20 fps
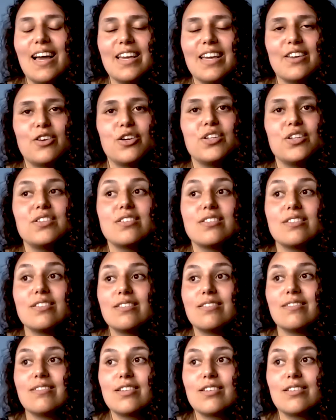I could
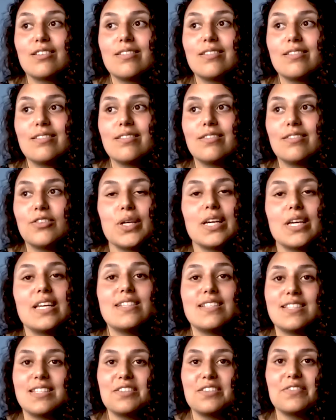look
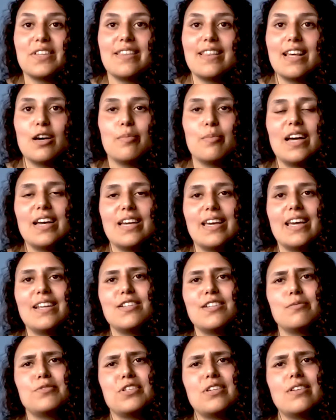into stuff like that, but I
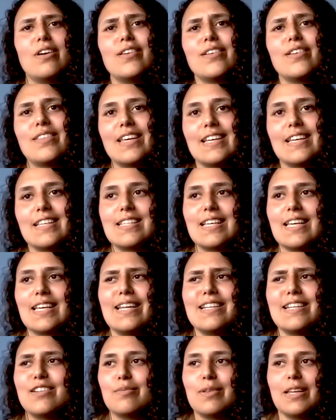end up doing other things. Like, I
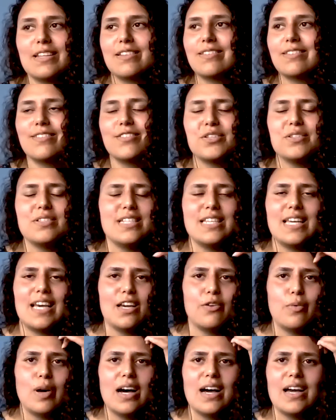end up like doing
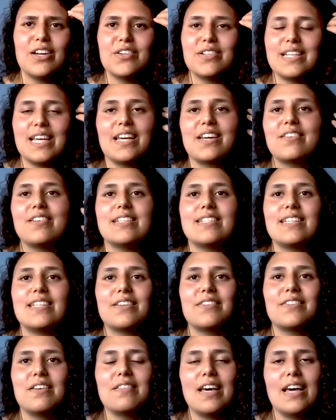DIY or
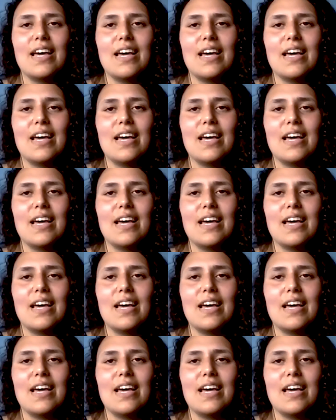decorating around the